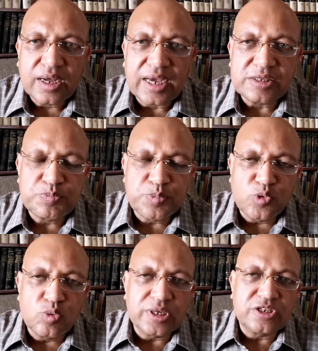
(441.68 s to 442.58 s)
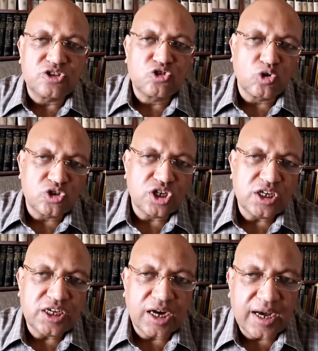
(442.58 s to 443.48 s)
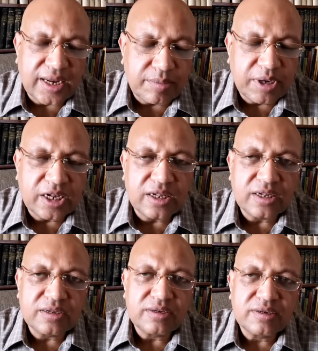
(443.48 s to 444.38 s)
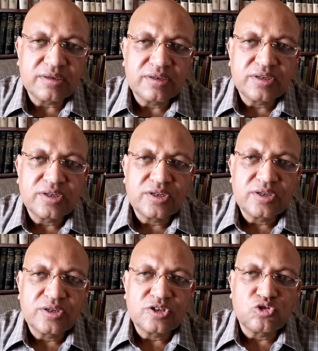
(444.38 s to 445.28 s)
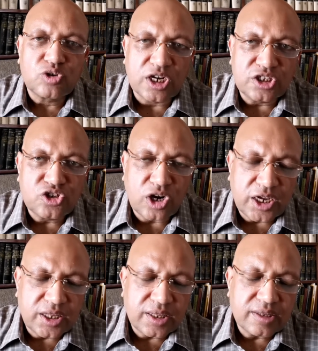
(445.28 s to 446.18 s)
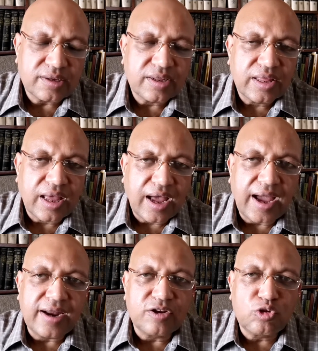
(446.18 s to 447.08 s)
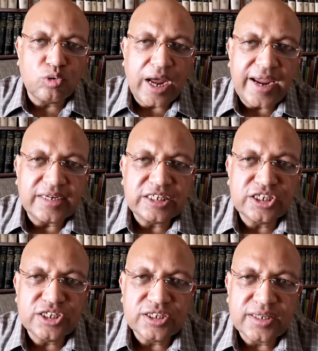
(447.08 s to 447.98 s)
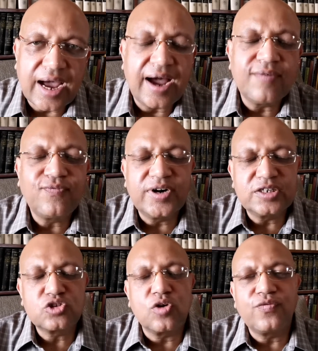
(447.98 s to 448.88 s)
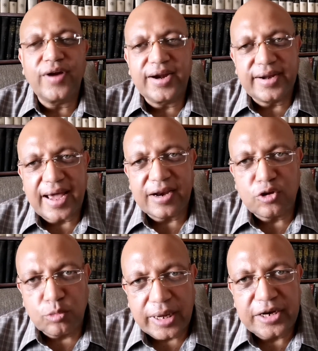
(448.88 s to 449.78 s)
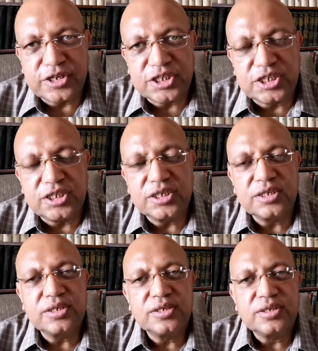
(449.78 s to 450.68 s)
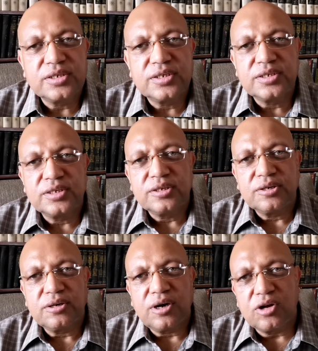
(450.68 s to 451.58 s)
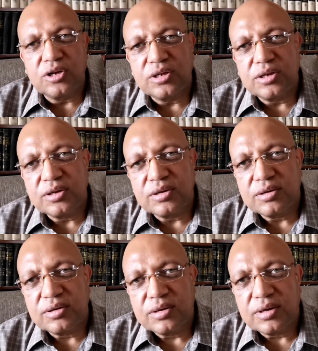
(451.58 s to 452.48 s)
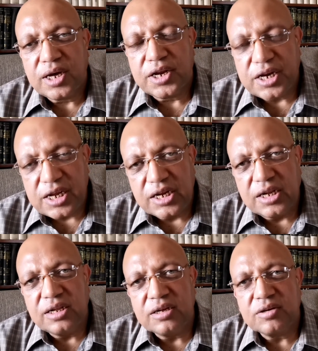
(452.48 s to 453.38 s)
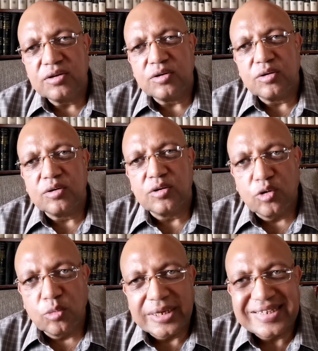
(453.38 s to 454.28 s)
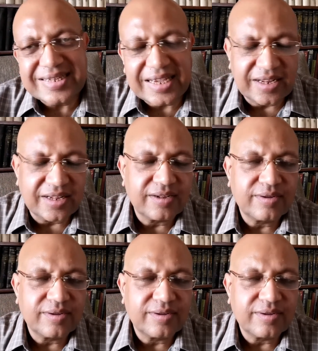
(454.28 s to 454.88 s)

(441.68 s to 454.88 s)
has proven totally unable to conjoin and unite the efforts of entire humanity on a real global scale.